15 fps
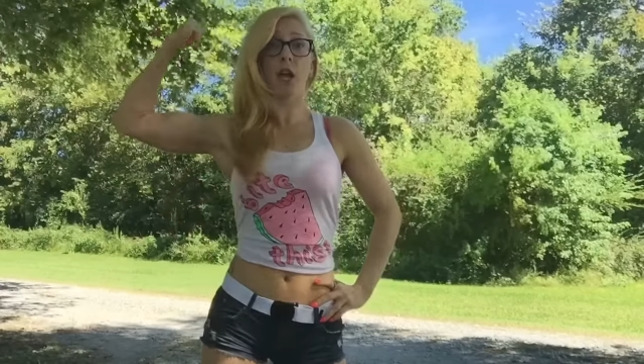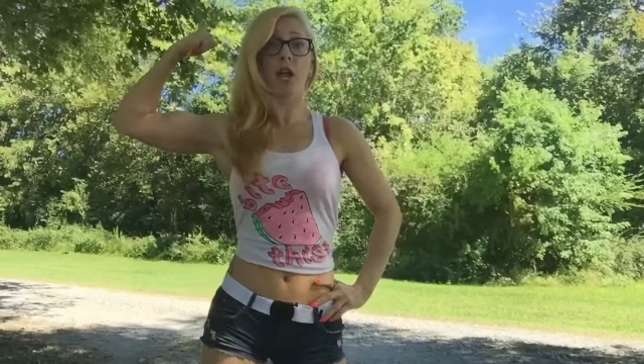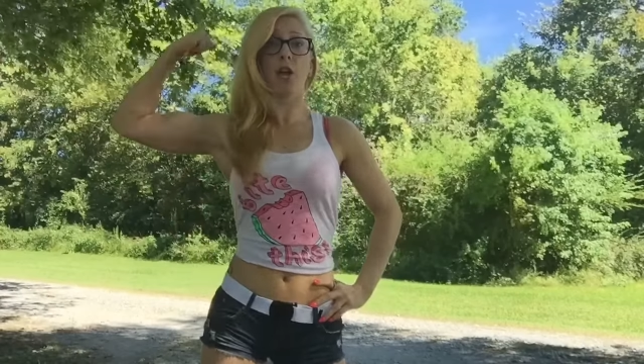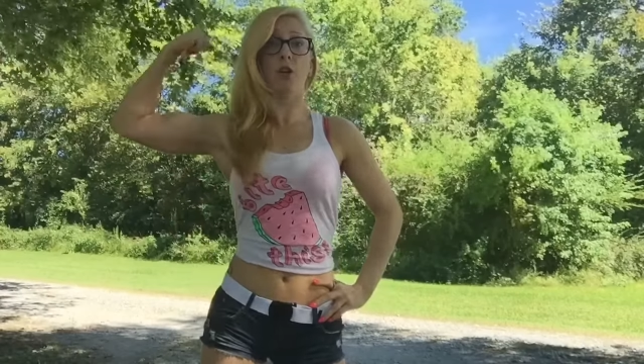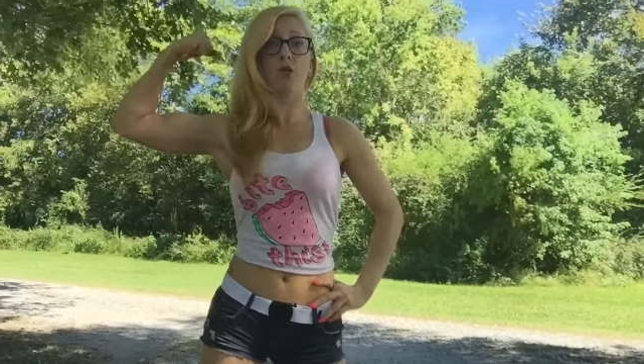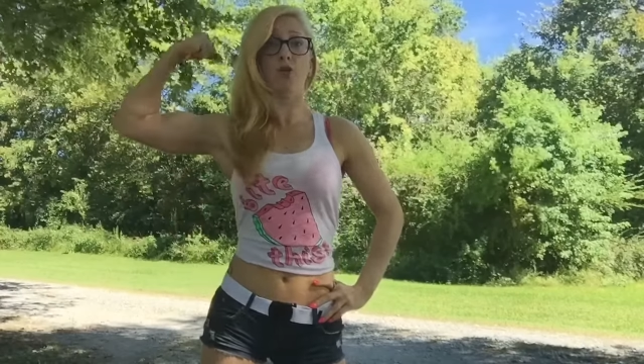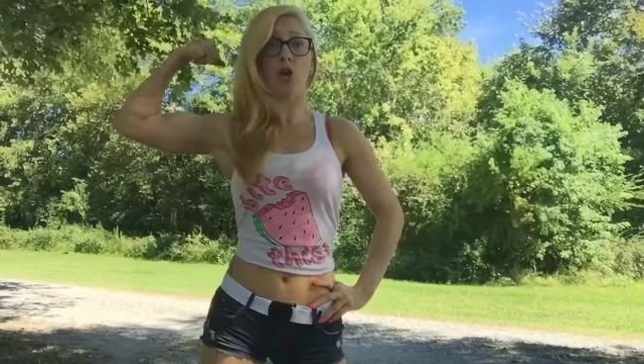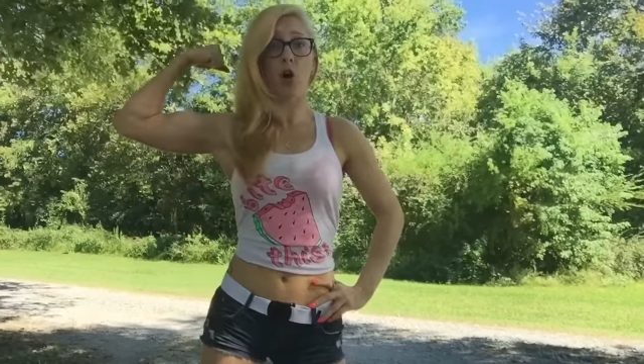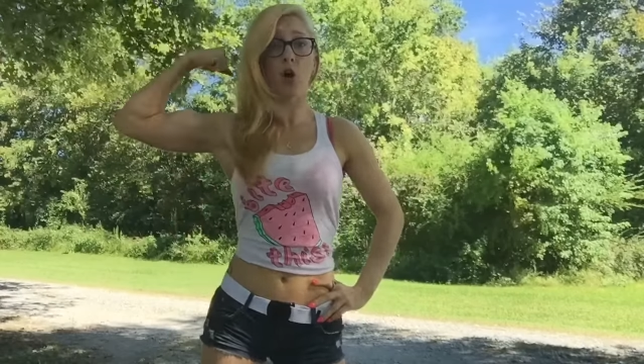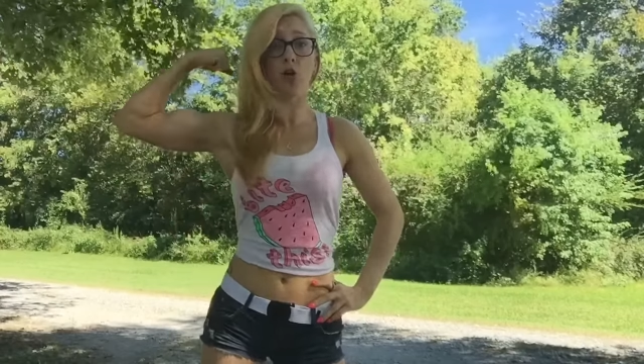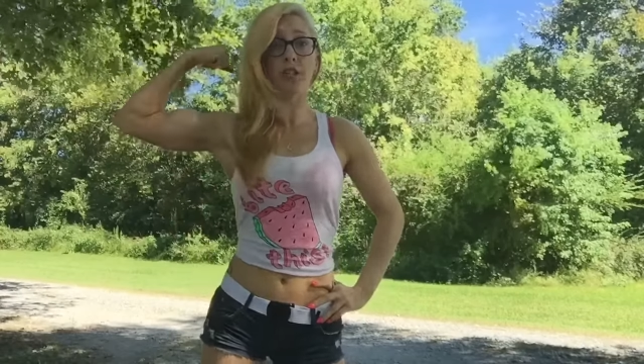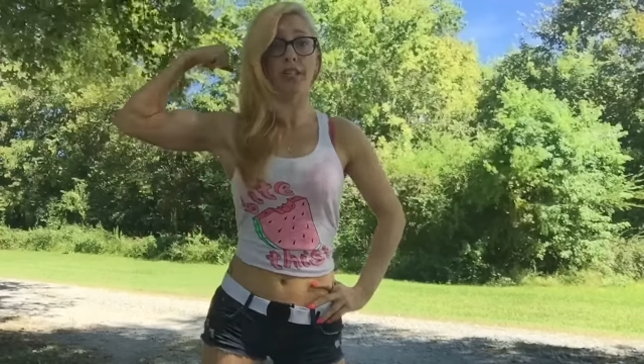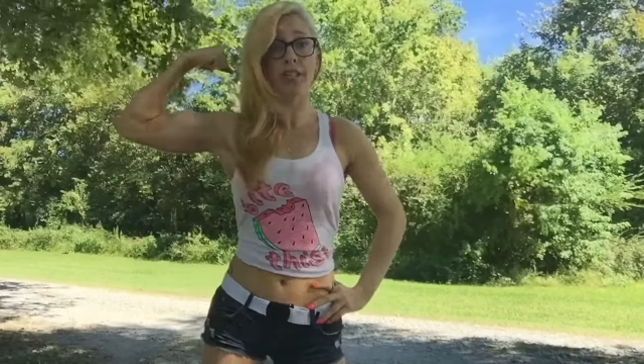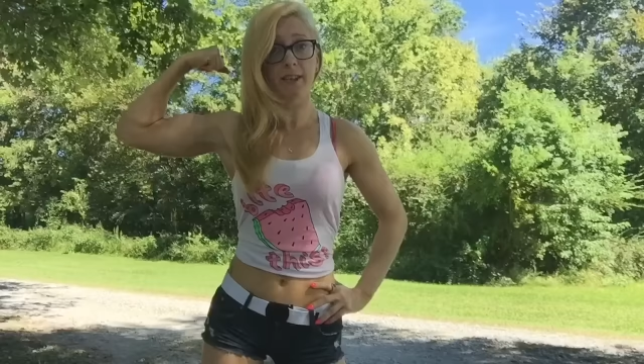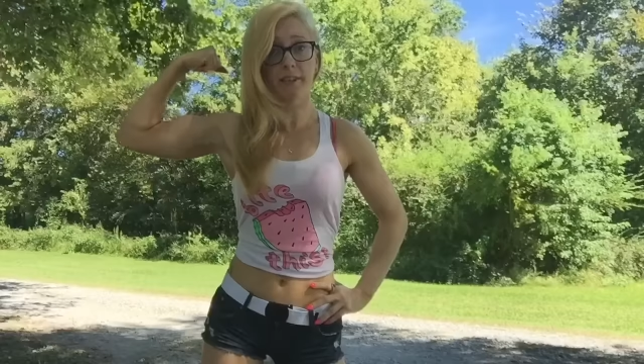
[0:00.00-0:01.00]
and use all
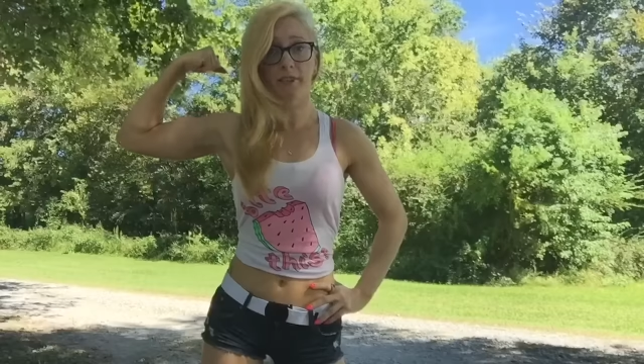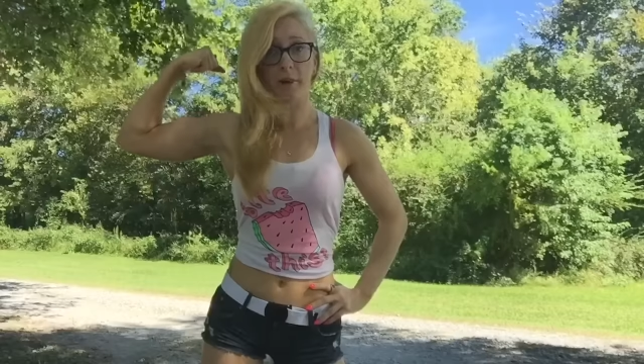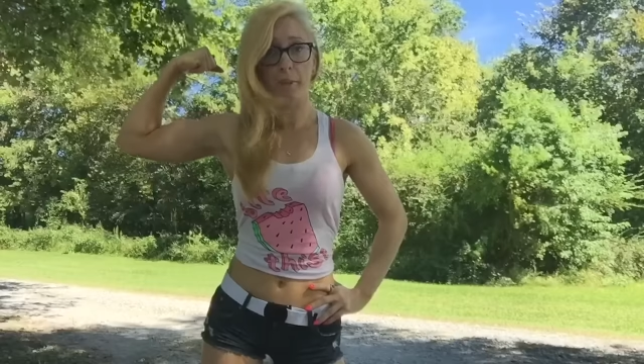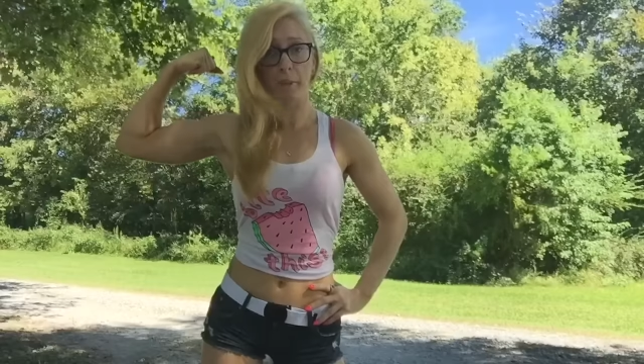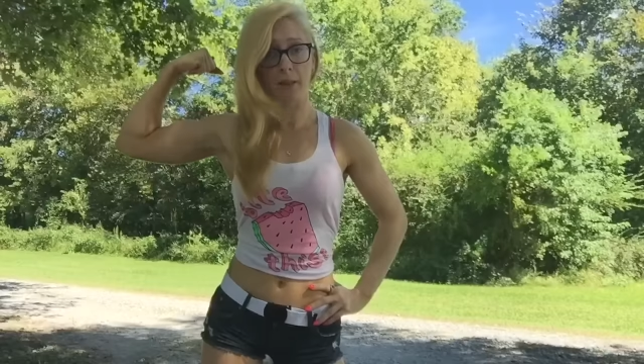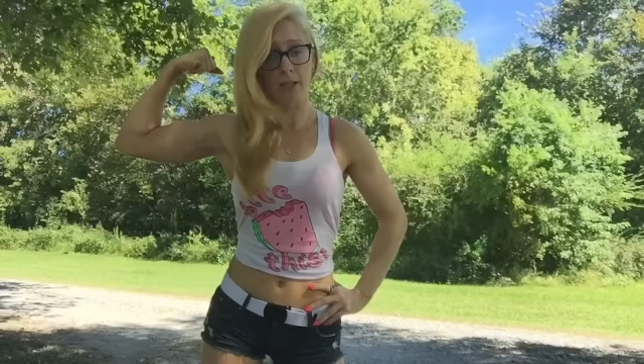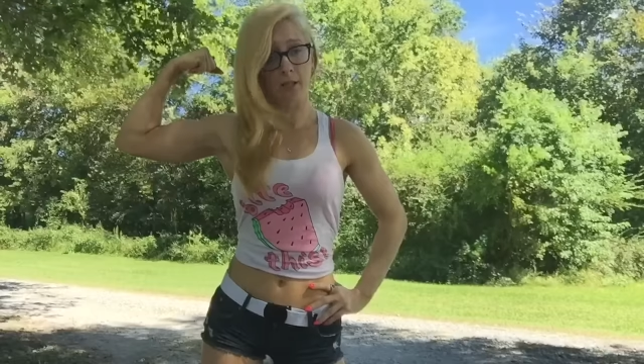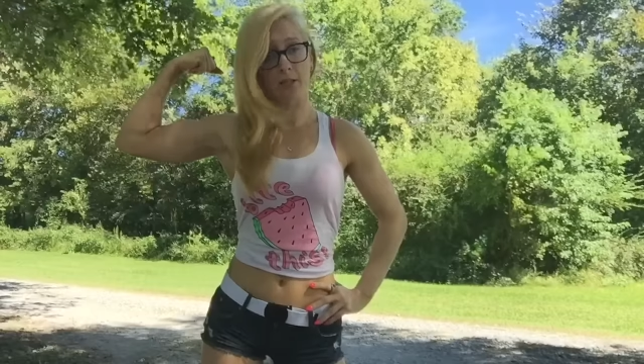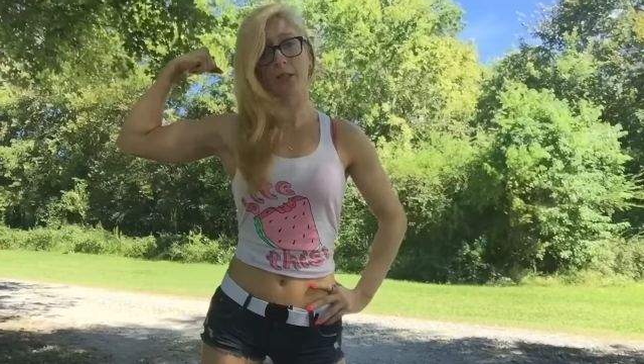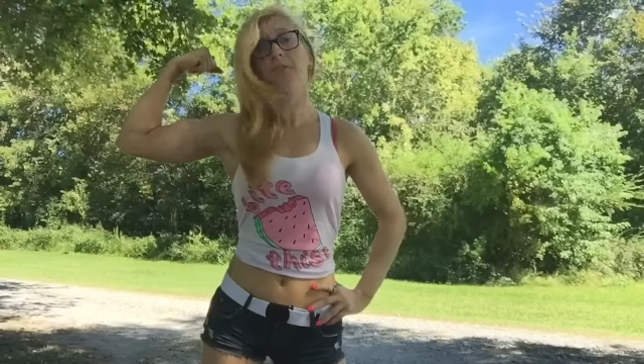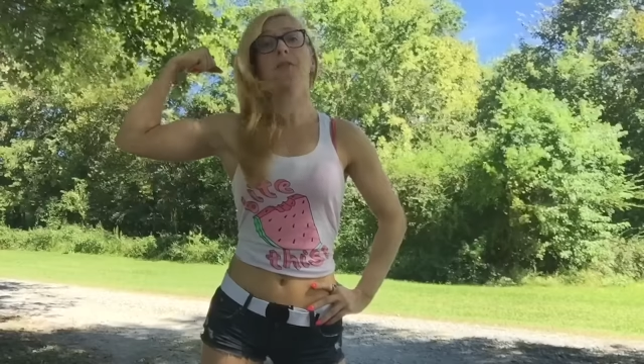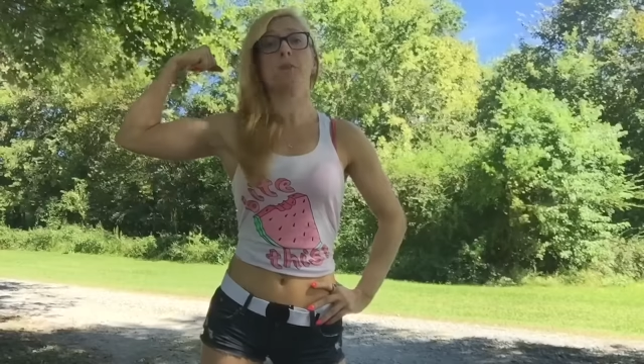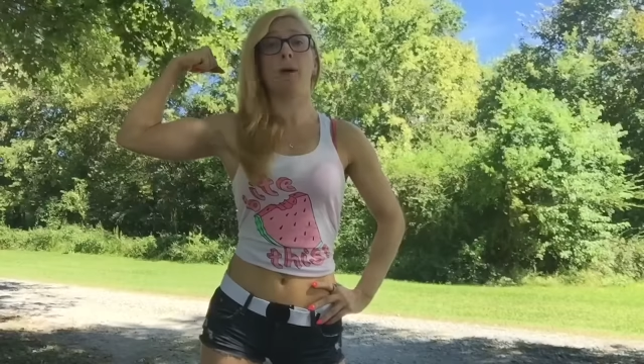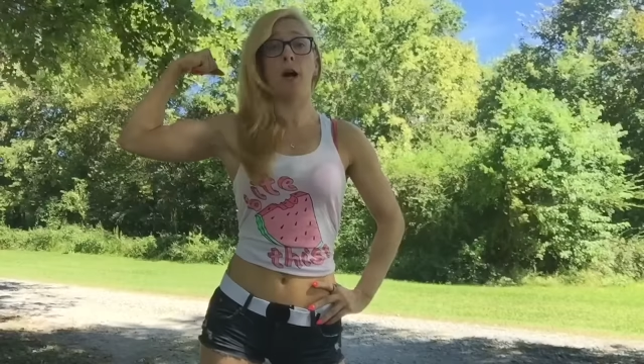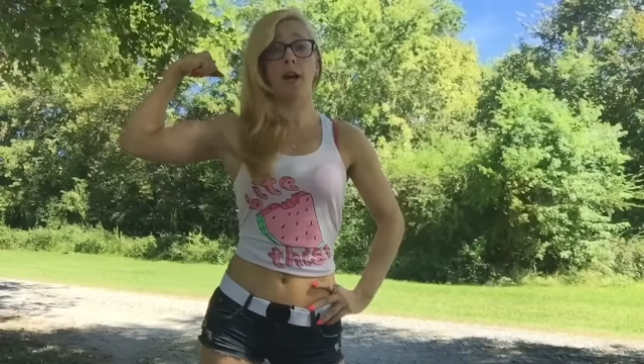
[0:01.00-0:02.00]
the different muscles
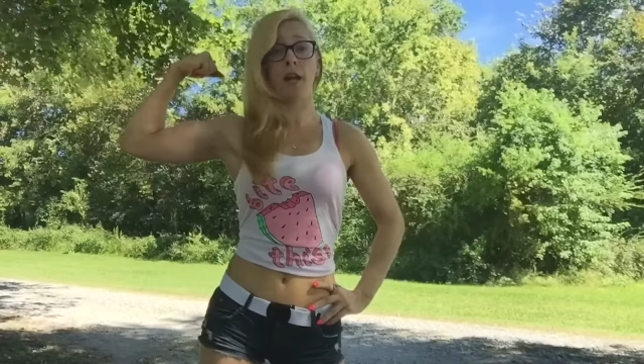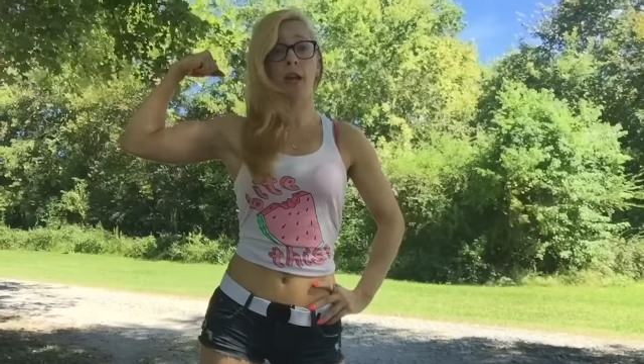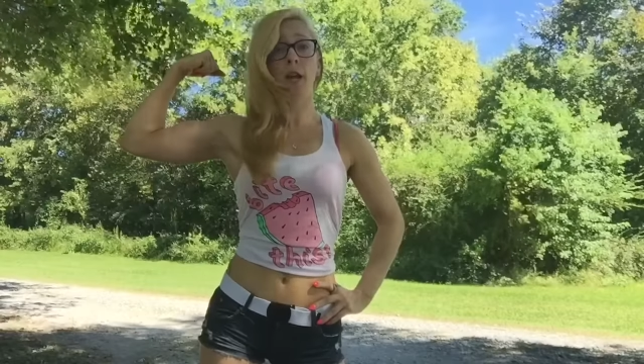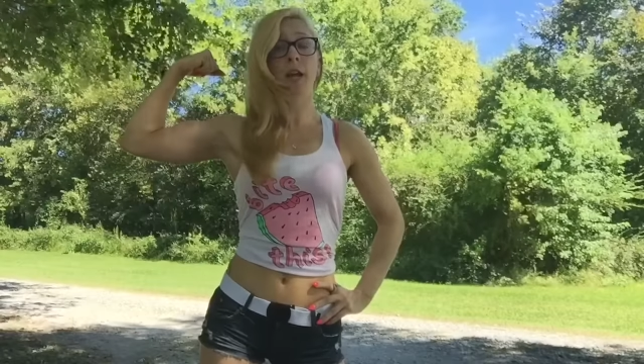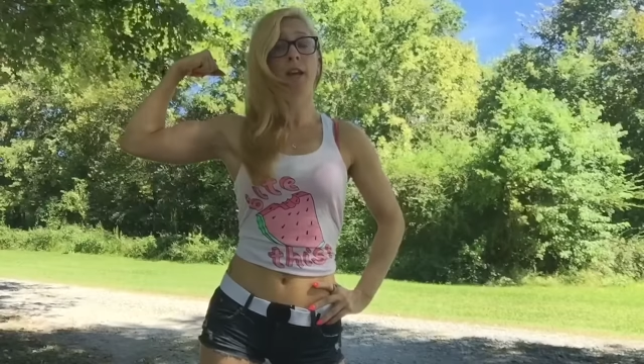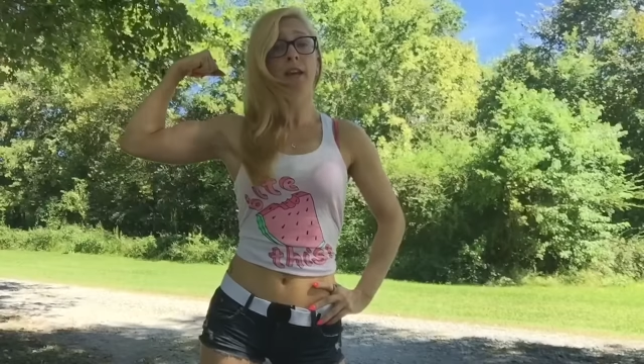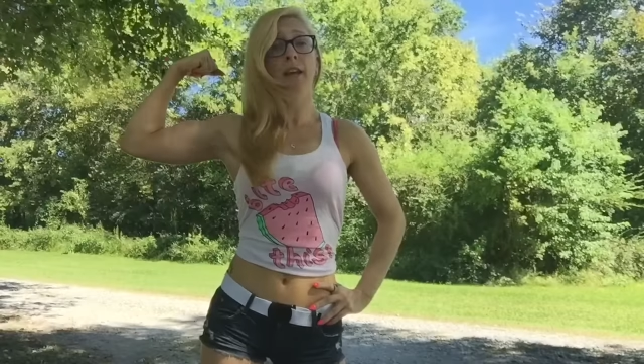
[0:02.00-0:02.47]
of your body